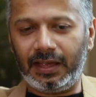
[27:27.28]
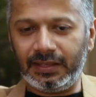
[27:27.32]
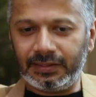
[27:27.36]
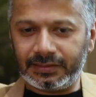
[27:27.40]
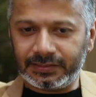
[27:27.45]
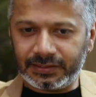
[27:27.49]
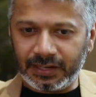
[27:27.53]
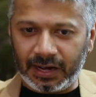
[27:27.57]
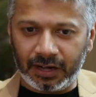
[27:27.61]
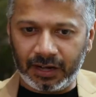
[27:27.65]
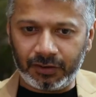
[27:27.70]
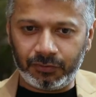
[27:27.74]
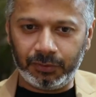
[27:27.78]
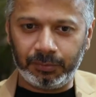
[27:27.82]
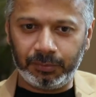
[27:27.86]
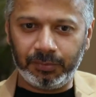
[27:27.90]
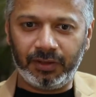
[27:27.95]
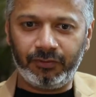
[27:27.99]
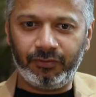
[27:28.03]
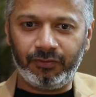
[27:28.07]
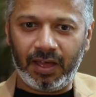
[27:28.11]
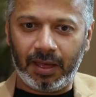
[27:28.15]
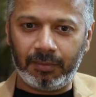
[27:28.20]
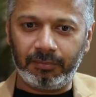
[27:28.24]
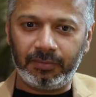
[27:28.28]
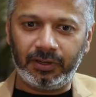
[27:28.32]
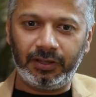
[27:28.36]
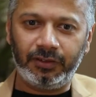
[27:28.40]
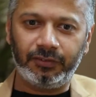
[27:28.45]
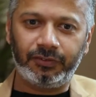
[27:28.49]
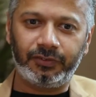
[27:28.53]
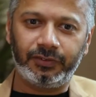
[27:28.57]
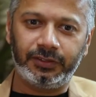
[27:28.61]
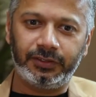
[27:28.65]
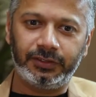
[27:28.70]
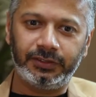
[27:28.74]
i'll start with my
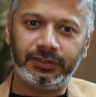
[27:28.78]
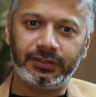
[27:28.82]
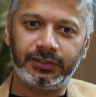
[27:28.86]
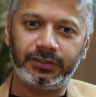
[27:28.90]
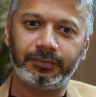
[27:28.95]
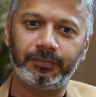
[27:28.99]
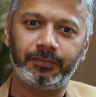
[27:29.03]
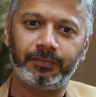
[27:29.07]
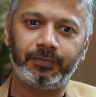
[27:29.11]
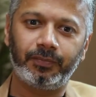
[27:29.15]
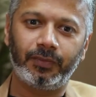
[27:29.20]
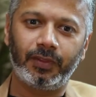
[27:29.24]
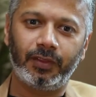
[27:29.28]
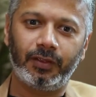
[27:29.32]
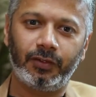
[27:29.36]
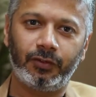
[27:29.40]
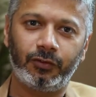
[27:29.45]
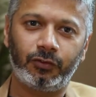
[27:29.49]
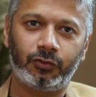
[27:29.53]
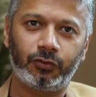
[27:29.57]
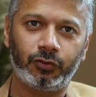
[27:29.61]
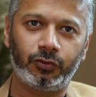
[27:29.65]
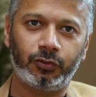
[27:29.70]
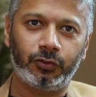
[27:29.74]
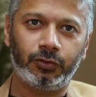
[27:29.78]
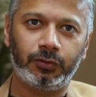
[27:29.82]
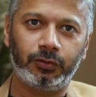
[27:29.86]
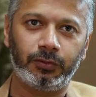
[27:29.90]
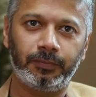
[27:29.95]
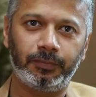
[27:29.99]
family first so